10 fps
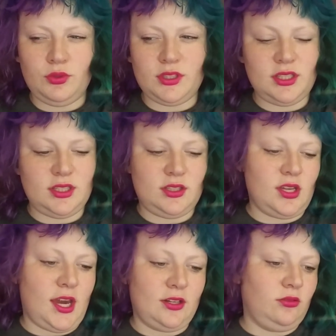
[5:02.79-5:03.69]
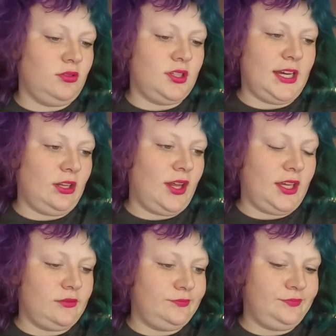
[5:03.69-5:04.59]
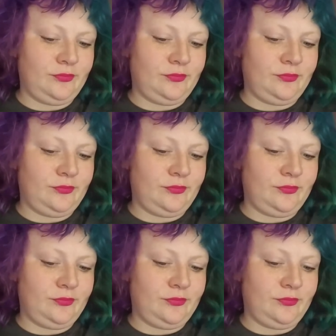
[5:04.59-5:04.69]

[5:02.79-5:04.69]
was, it's, it's, I don't, I don't it.